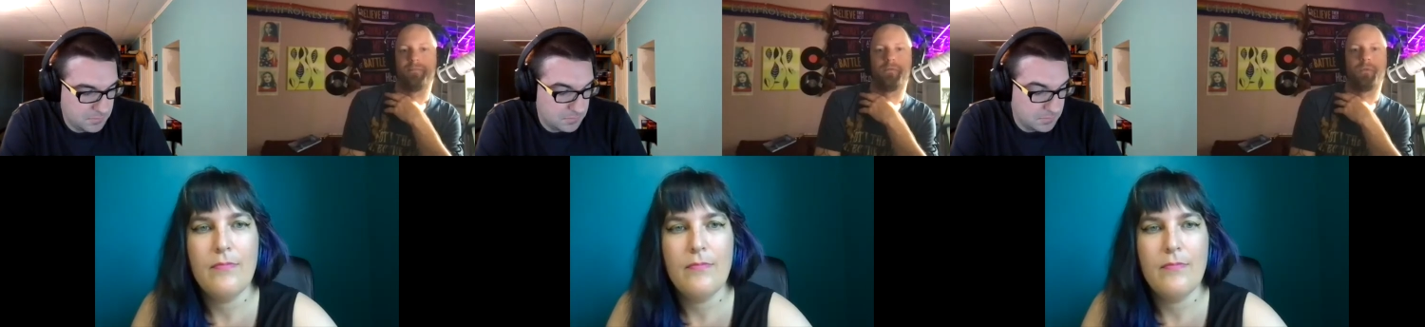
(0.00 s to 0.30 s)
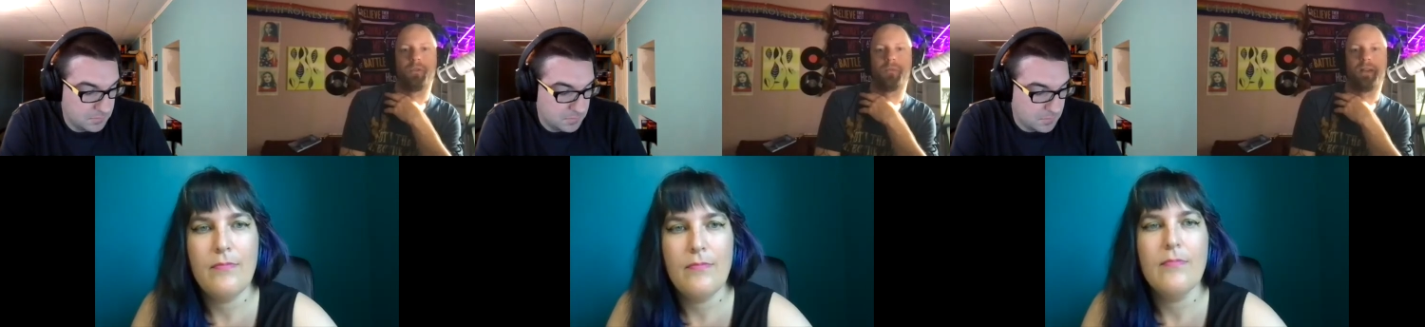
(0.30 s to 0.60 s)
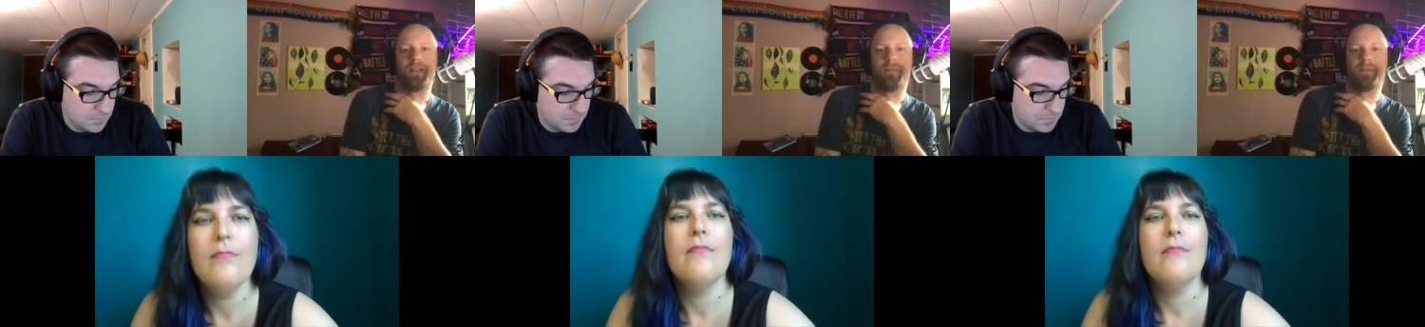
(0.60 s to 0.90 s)
Speaker 1: before the
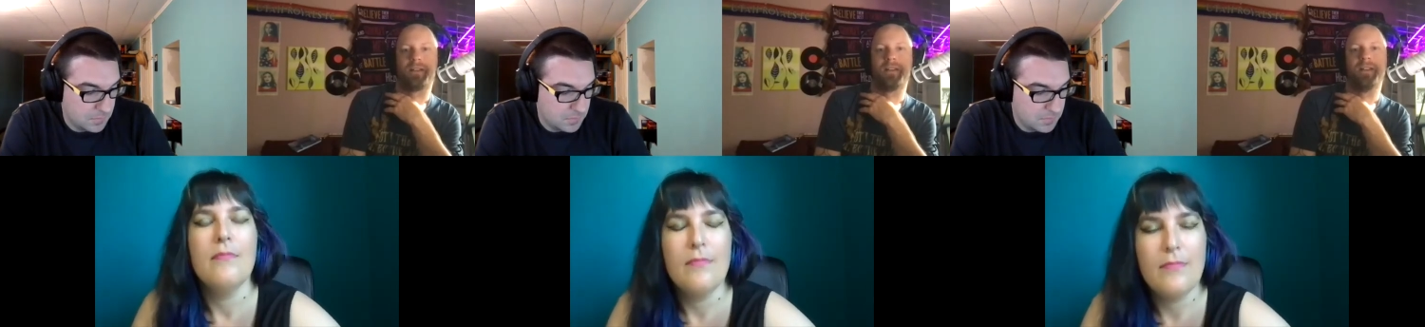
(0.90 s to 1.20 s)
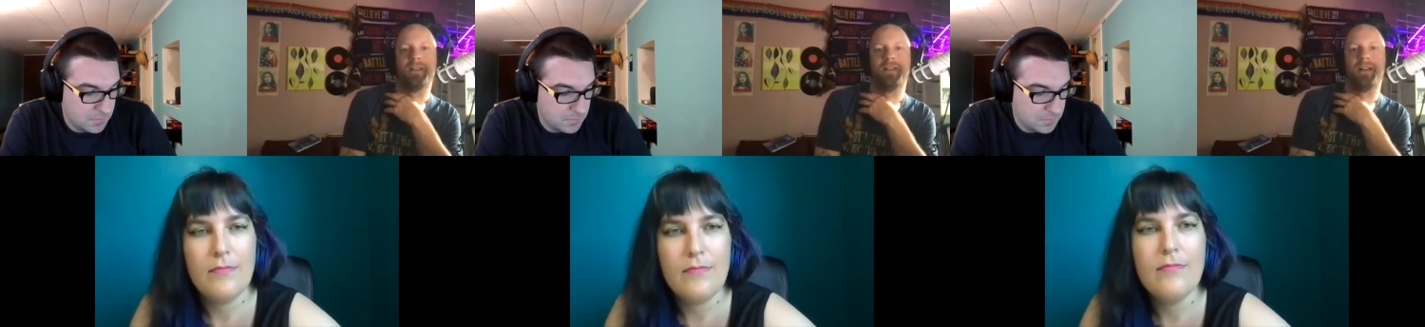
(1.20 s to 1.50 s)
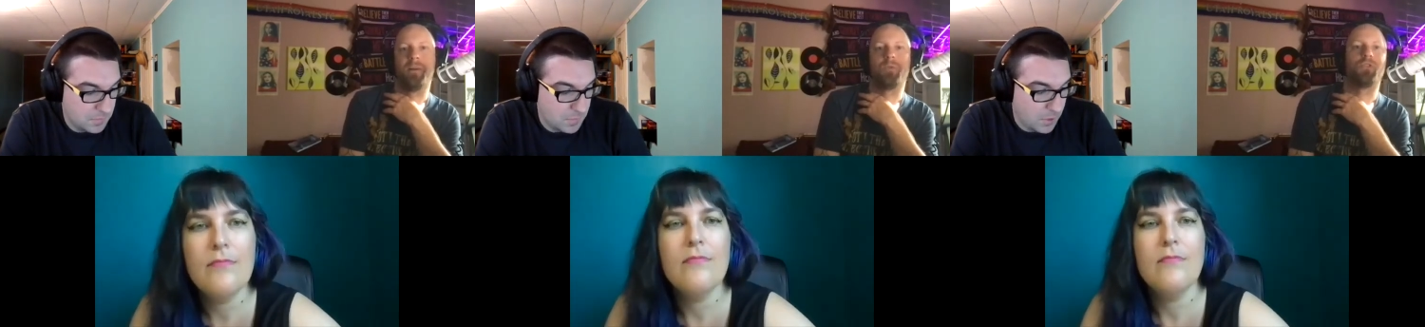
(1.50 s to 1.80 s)
pandemic,
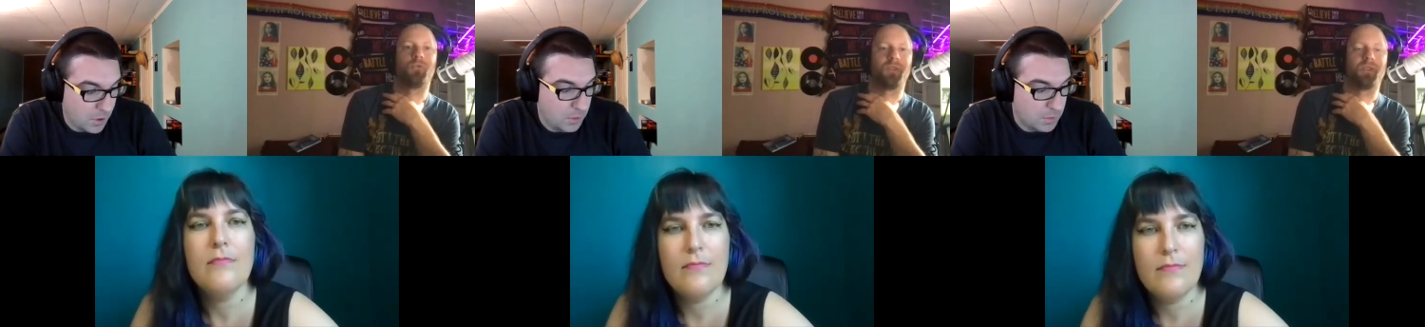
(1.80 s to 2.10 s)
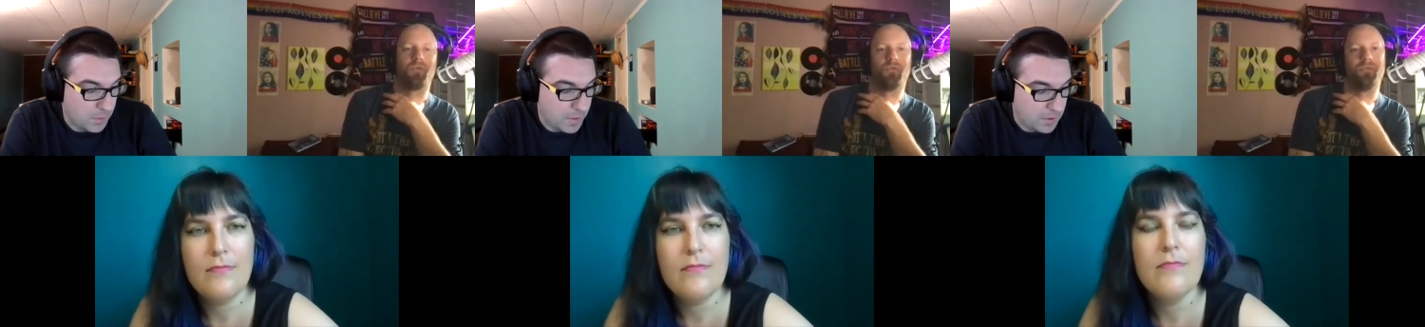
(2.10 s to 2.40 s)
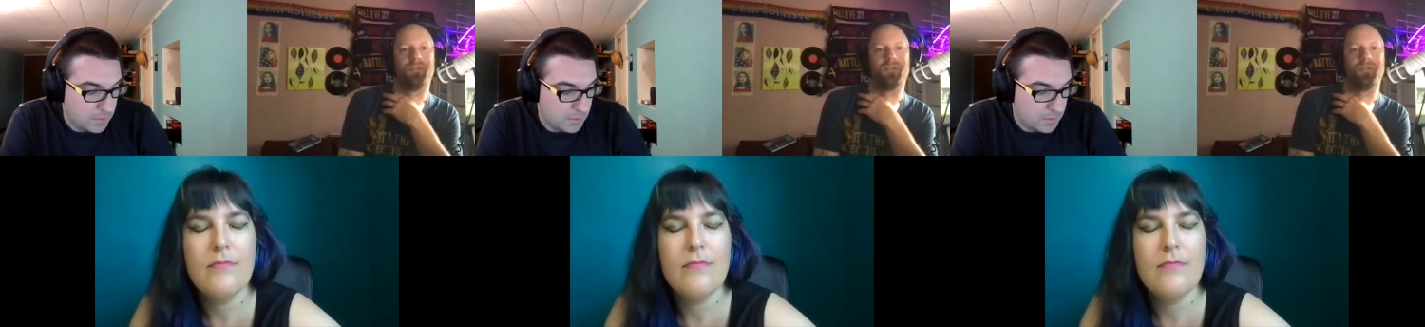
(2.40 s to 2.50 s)
uh, which is really oh, cool.